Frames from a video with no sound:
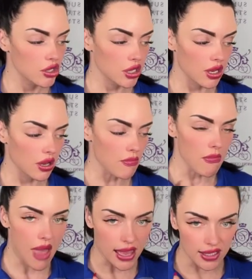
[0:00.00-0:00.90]
she
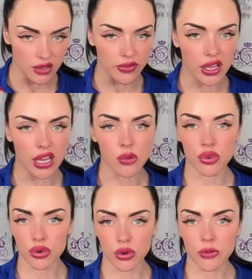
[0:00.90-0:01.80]
massively
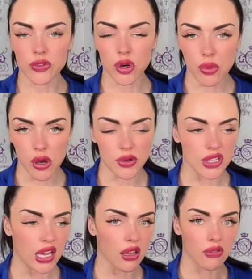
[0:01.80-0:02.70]
improved her
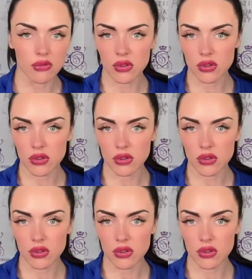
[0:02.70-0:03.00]
posing.